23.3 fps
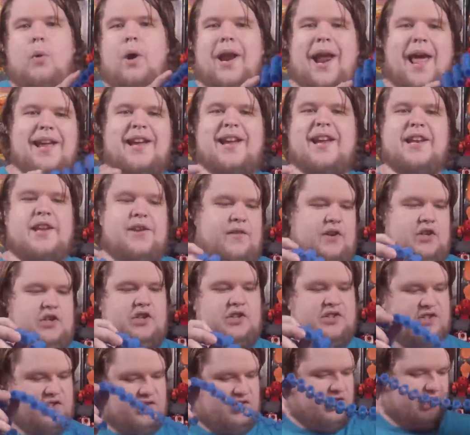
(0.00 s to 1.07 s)
want. I can even
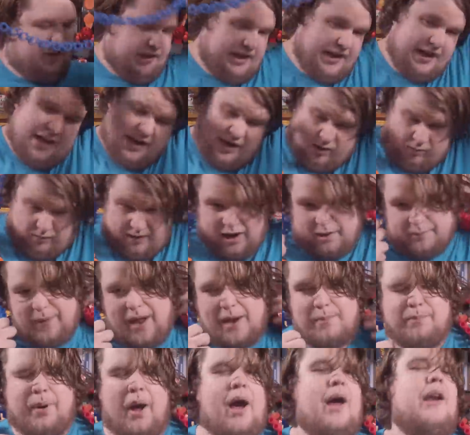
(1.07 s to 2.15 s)
just sling it around
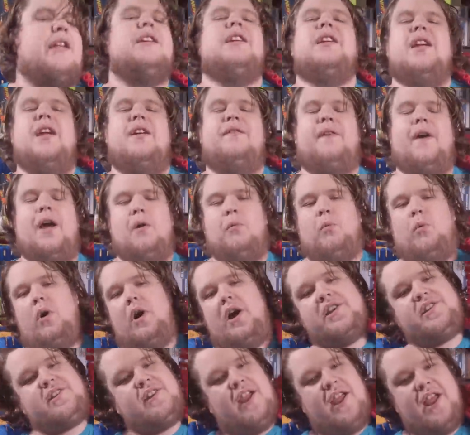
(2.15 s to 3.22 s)
my body if I
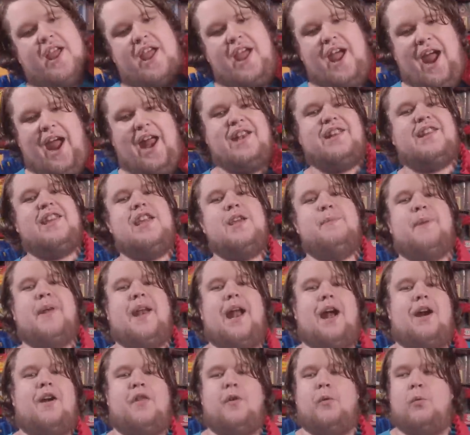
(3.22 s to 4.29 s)
want and keep it
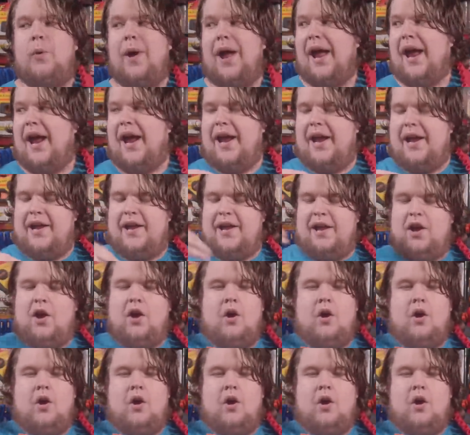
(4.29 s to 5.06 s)
out of the way.